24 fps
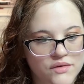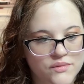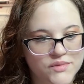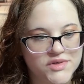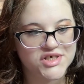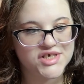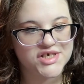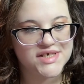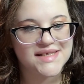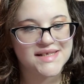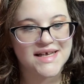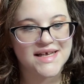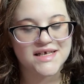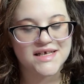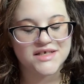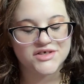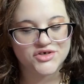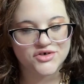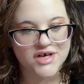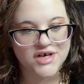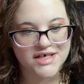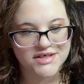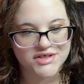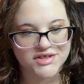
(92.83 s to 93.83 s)
which is the
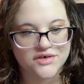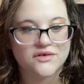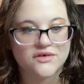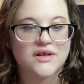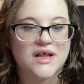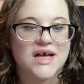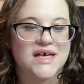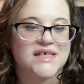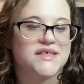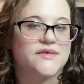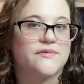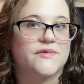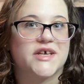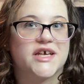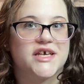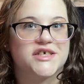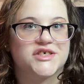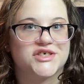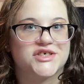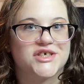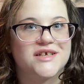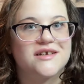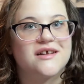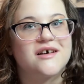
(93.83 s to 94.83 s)
International
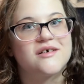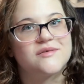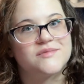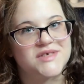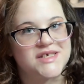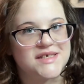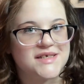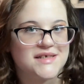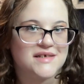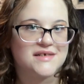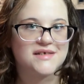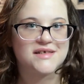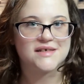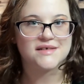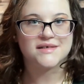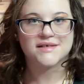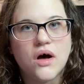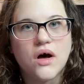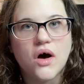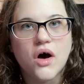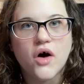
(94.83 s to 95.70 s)
Classification of Diseases.